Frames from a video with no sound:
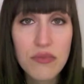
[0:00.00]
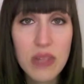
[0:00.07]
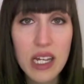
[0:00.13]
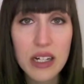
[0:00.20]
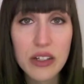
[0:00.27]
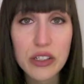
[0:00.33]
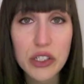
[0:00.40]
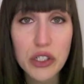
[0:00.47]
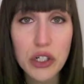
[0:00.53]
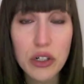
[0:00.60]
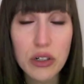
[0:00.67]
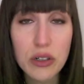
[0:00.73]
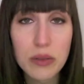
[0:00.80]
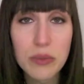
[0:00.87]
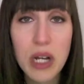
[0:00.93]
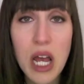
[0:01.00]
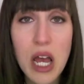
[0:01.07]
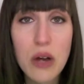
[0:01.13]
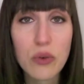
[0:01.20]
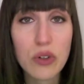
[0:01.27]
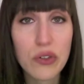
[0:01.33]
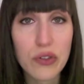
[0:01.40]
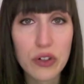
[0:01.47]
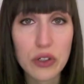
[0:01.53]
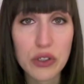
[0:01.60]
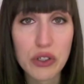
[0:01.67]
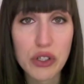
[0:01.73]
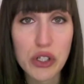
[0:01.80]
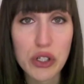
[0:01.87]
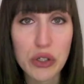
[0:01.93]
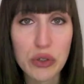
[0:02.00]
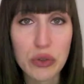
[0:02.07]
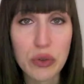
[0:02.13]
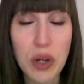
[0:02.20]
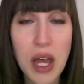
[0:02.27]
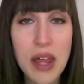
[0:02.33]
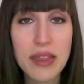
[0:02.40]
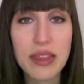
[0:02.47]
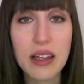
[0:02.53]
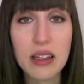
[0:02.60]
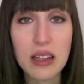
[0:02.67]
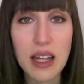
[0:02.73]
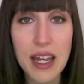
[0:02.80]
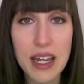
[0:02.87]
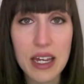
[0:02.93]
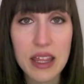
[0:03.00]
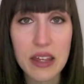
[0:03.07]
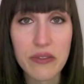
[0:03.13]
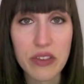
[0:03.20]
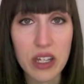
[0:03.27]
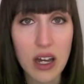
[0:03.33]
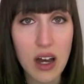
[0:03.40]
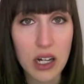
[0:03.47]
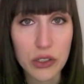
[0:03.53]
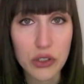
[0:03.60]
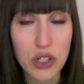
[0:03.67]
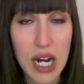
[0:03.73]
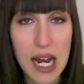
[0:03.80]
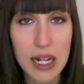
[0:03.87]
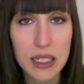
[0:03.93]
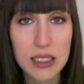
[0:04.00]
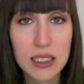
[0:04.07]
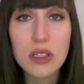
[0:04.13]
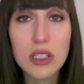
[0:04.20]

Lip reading: And the term refers to the length of the contract.